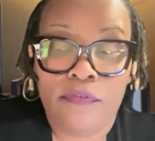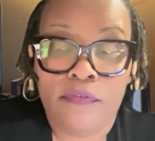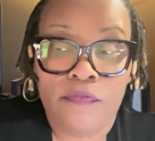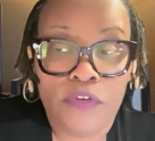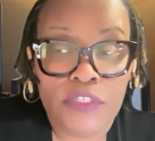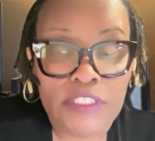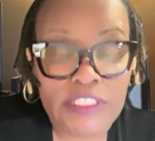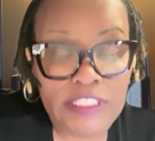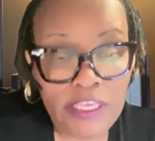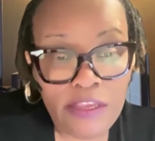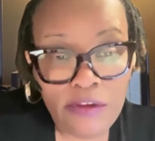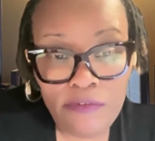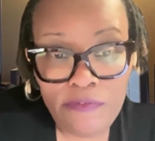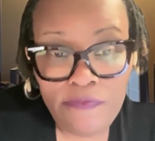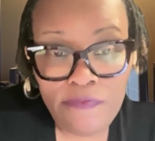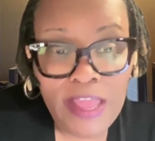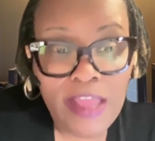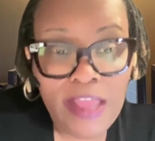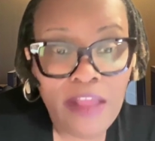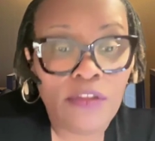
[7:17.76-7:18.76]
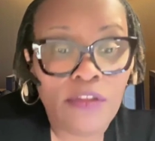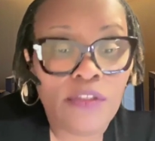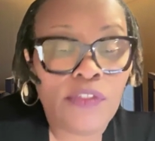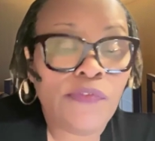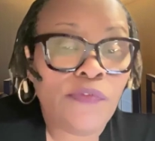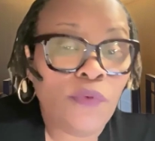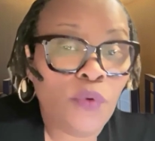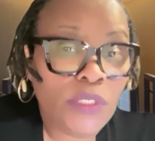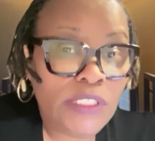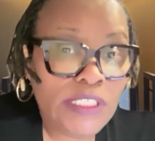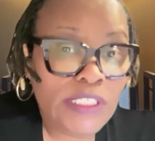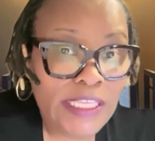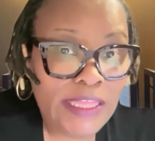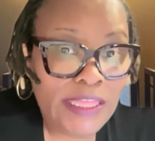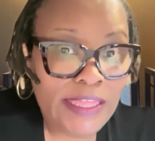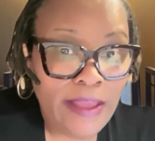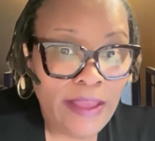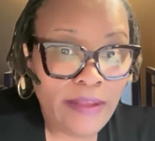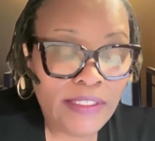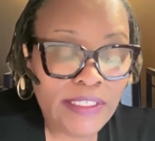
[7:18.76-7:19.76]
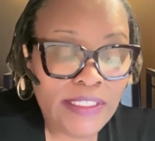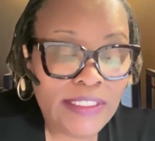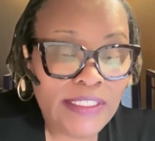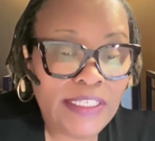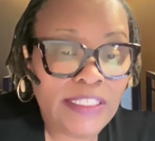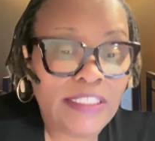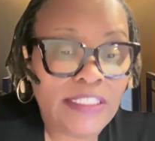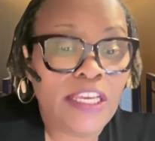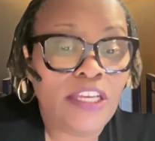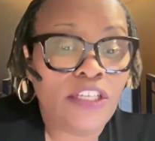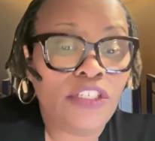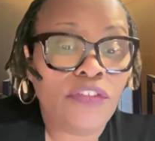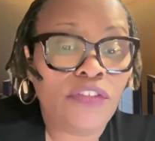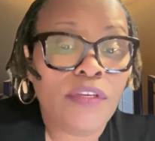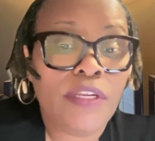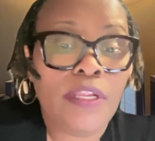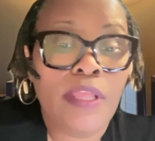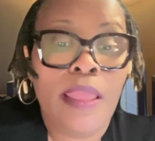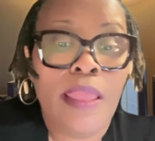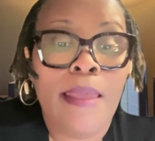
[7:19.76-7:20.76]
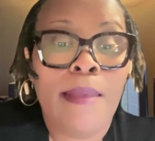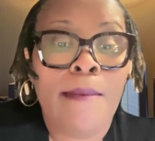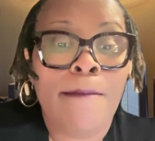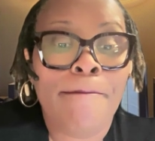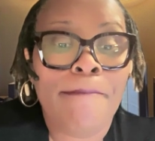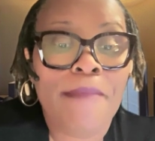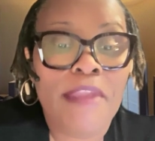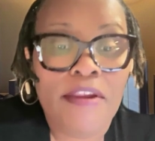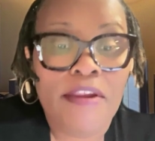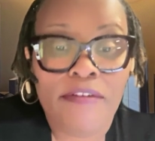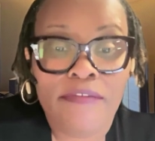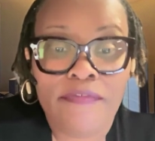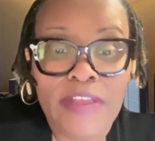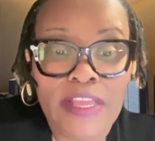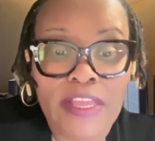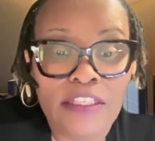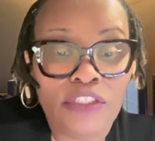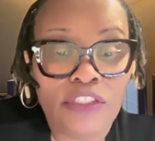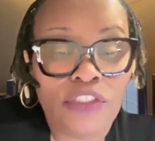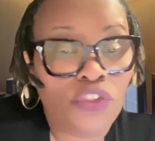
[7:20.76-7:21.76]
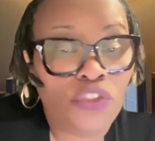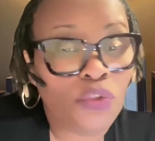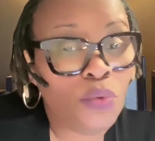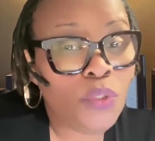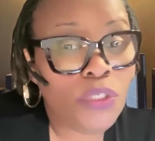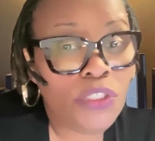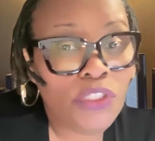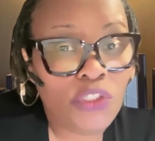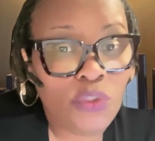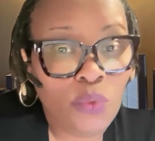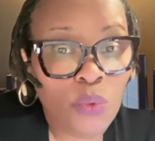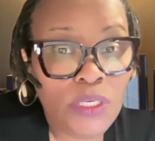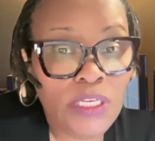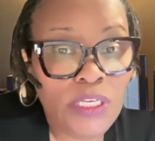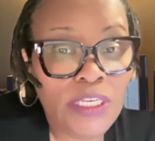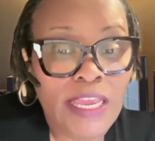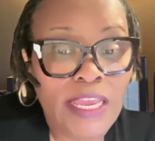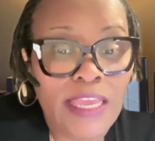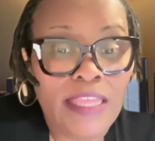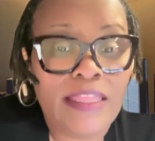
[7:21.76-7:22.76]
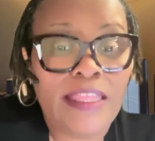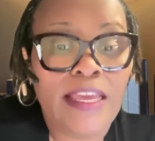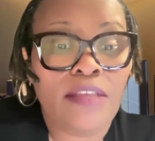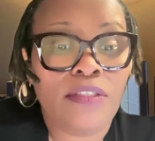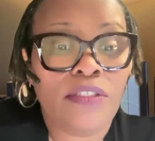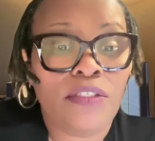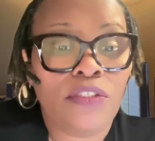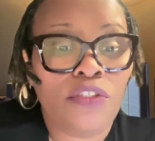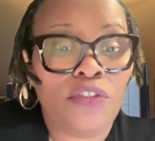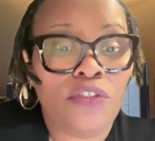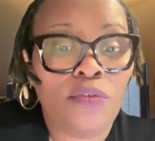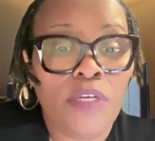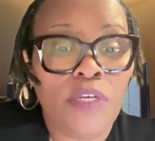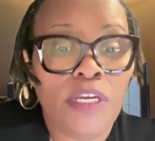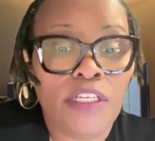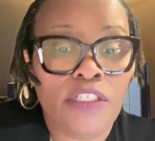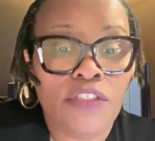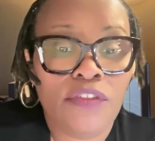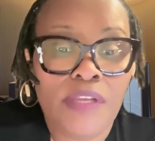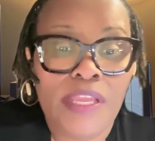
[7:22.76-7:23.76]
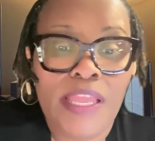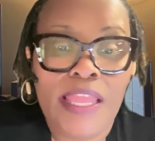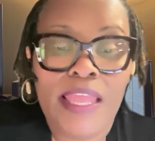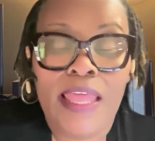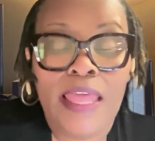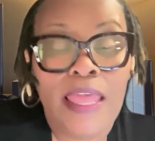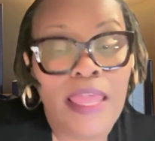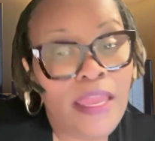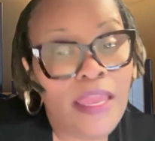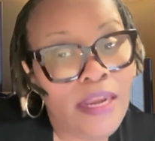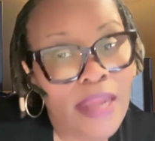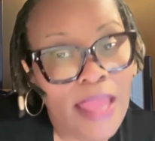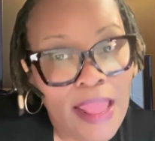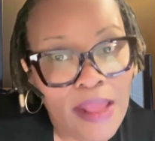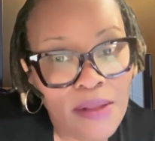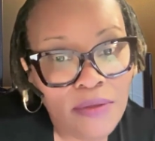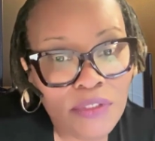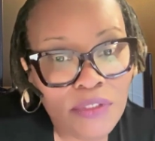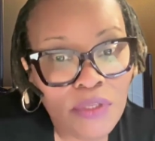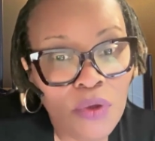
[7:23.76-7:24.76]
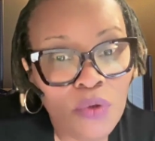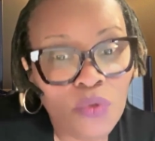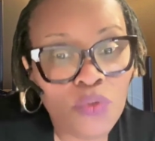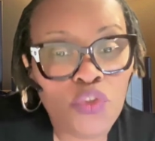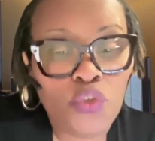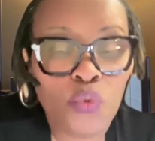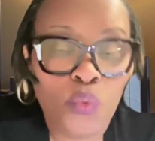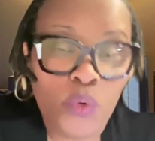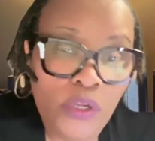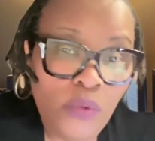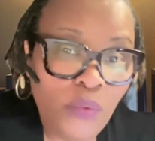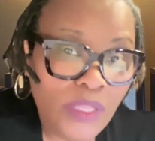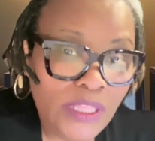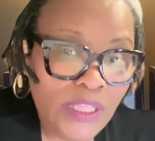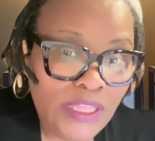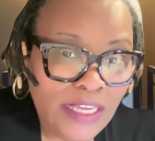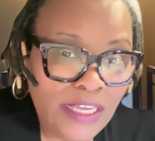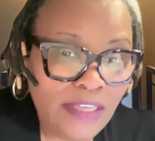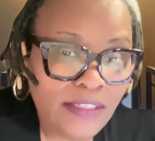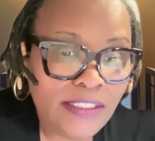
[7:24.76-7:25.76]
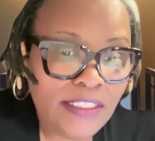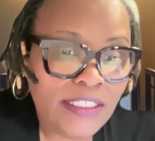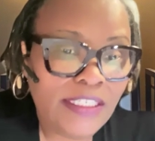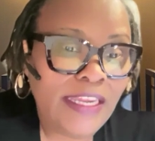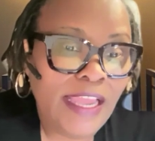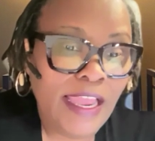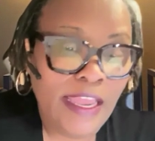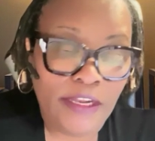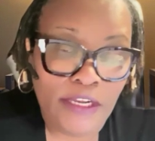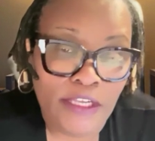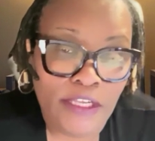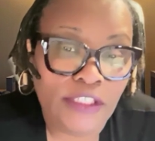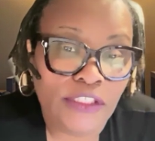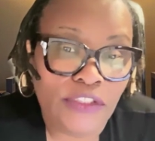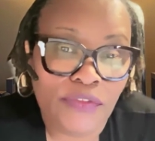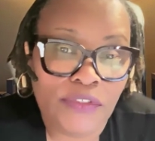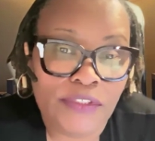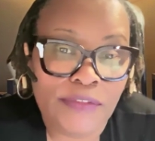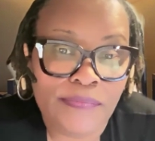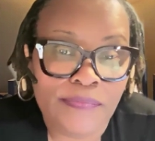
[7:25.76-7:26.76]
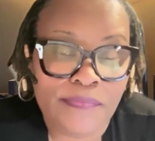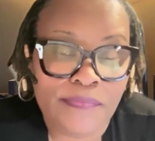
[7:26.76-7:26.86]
for single filers, 14,600, married filing joint, 29,200, head of household, 21,900.